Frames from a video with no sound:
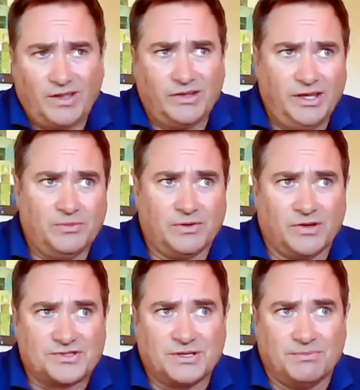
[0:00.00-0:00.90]
Yeah, we've
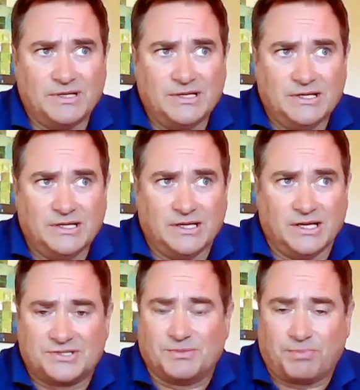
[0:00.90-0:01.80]
got some
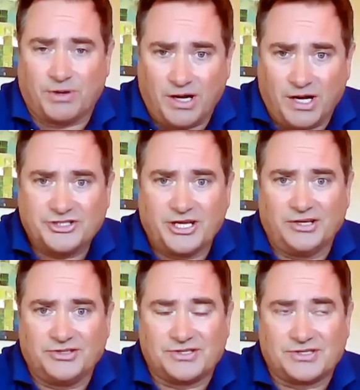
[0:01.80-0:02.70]
supply
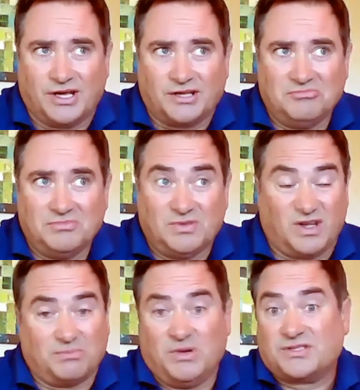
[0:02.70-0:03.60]
challenges like
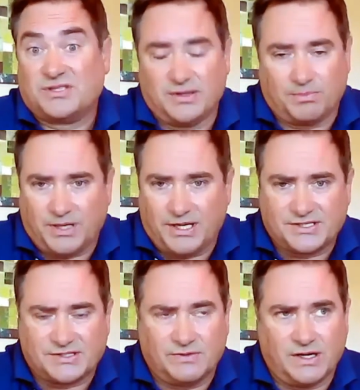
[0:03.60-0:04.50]
most other
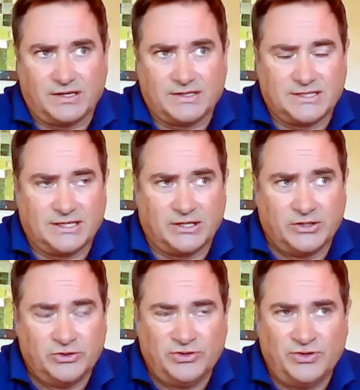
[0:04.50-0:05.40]
places around
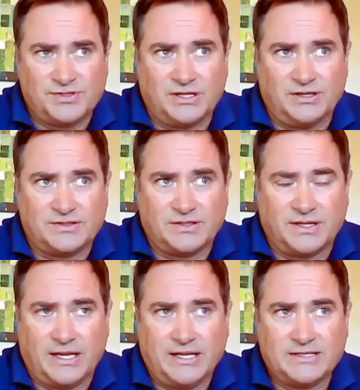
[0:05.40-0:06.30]
New Zealand to
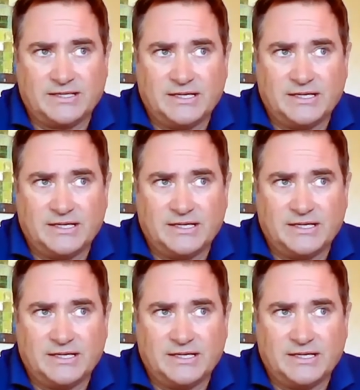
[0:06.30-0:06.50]
that end.